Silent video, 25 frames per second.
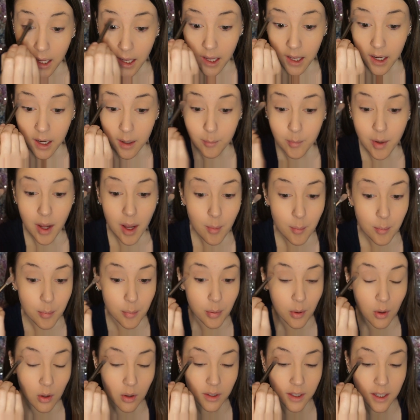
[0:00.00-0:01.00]
And I'm not
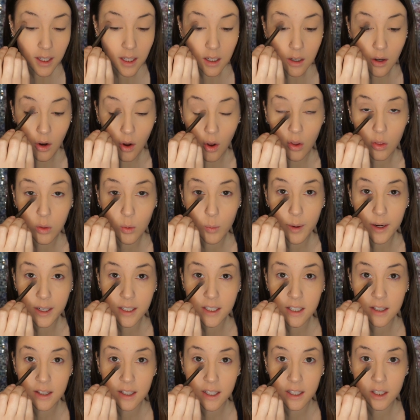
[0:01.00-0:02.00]
pulling it all the way
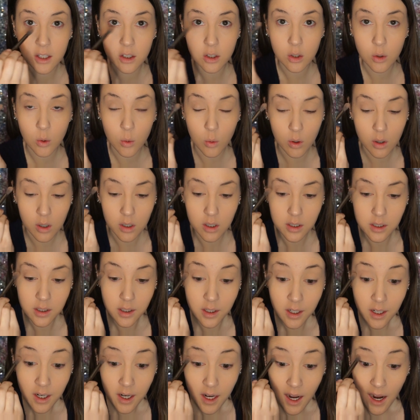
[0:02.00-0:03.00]
to the inner corner.
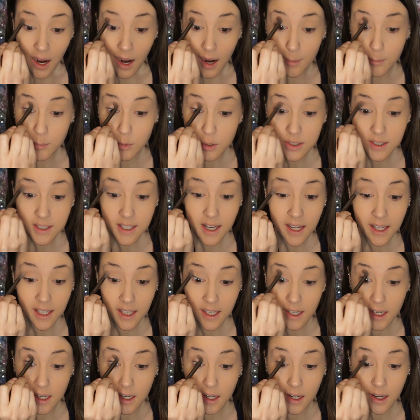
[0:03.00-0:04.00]
I'm just taking
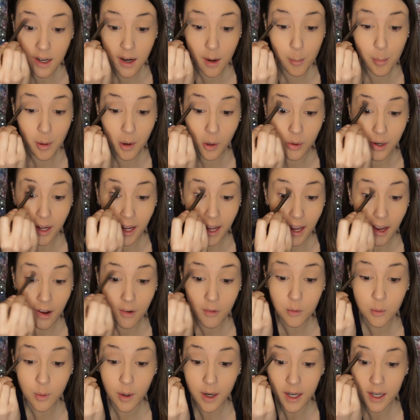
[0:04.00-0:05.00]
it about
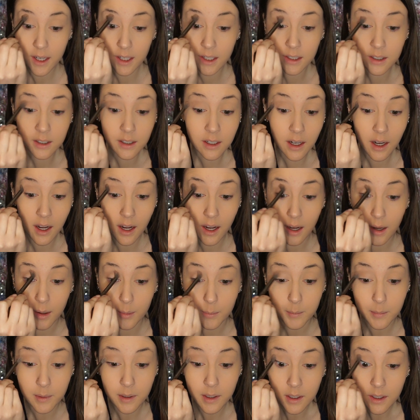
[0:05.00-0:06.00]
halfway
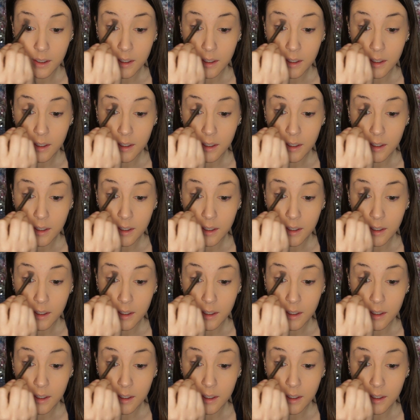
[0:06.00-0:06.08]
on